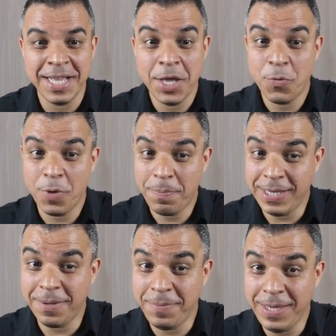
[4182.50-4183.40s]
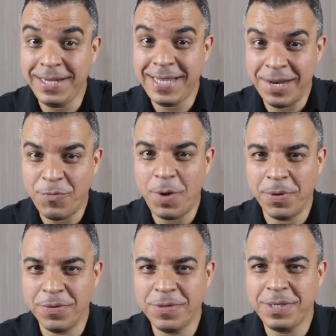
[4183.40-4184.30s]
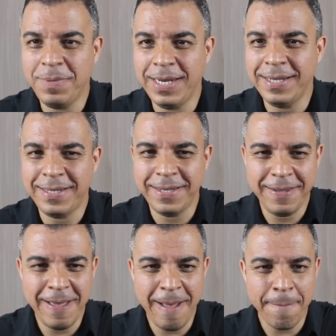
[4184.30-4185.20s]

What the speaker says: repeatability and reproducibility. Yeah.